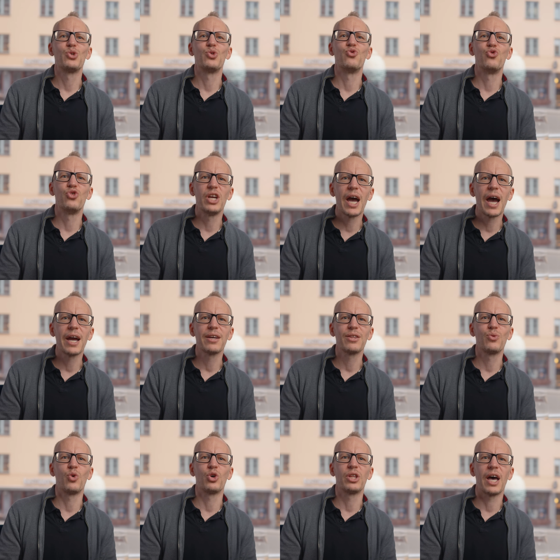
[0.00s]
to react
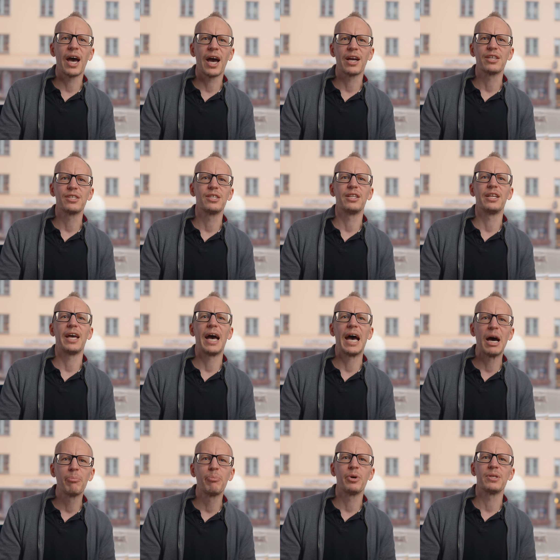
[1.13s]
what actually
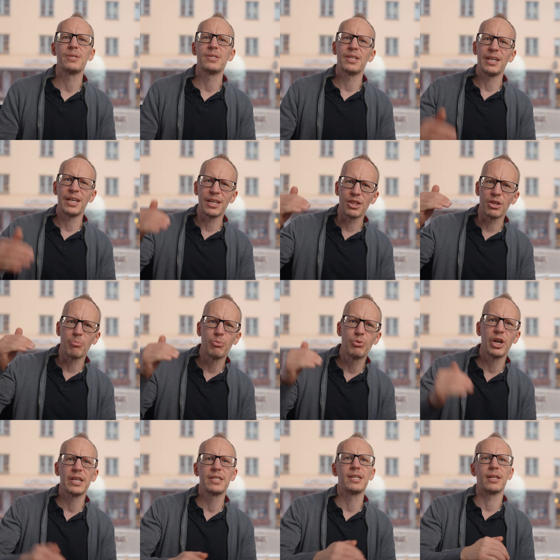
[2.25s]
happens in the
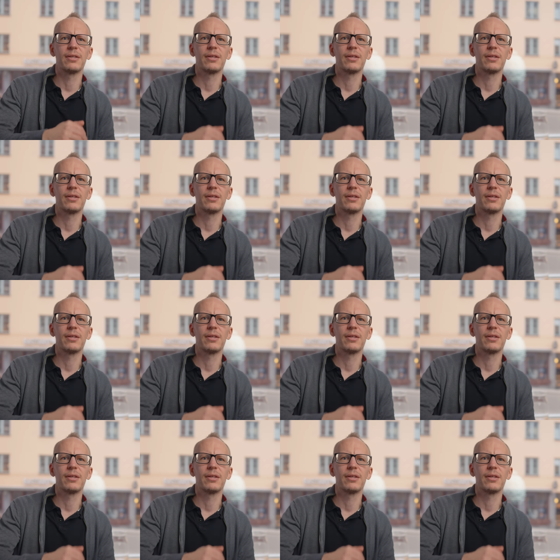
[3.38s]
present.